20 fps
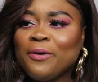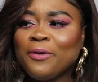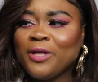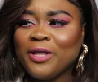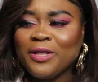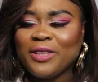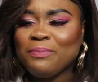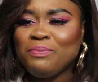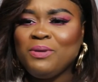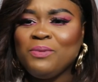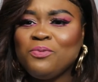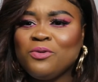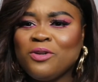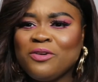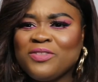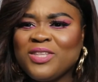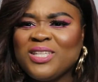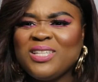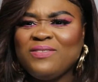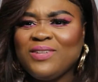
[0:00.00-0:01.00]
the people
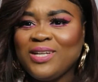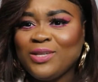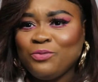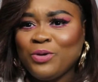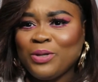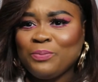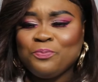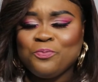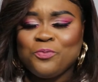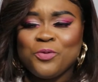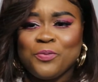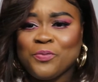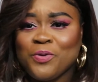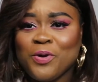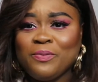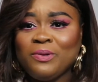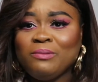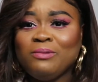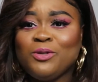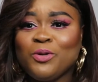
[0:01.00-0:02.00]
of this village were probably